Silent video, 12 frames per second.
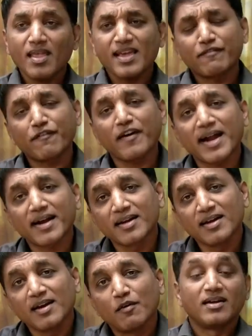In fact,
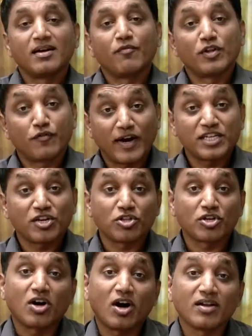with 5G on
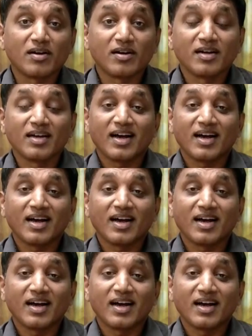the corner